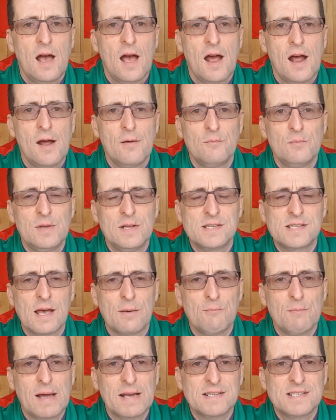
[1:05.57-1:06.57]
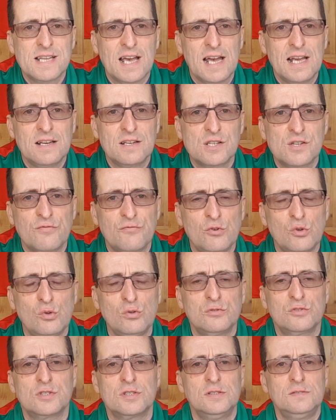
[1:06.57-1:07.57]
Is that Matt Taylor's
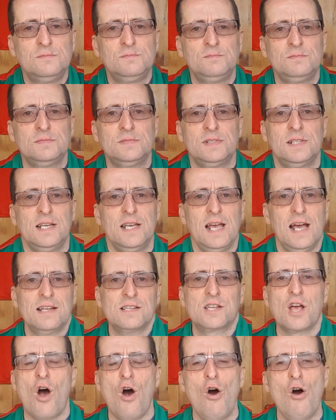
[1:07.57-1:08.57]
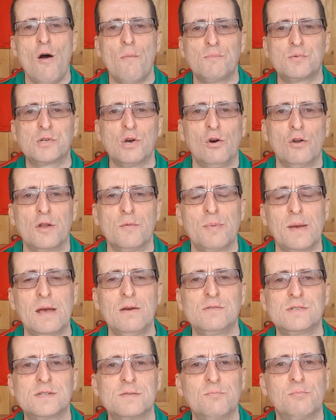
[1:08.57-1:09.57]
fault? He has harped on
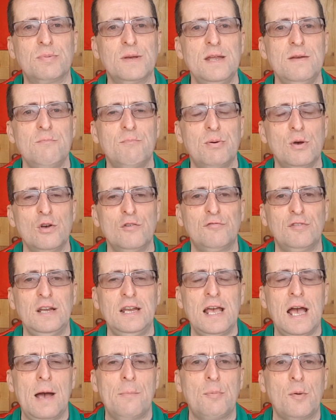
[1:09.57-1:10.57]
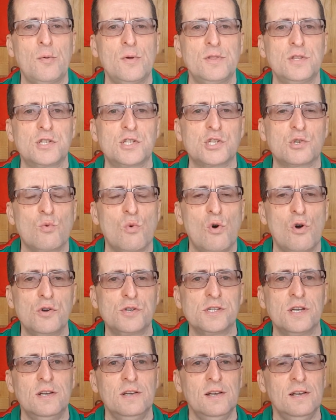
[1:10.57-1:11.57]
about being perfectly happy with the
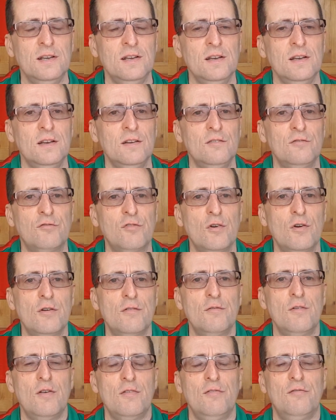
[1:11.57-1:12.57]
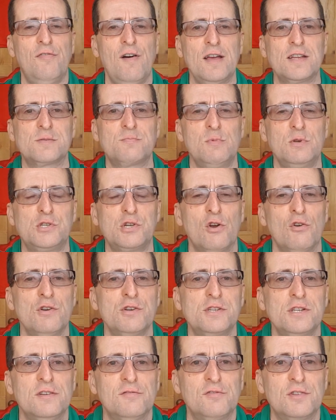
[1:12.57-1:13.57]
squad for the vast
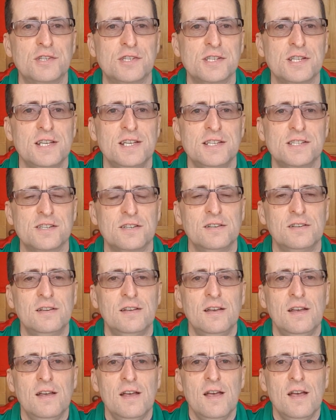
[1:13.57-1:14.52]
majority of the season,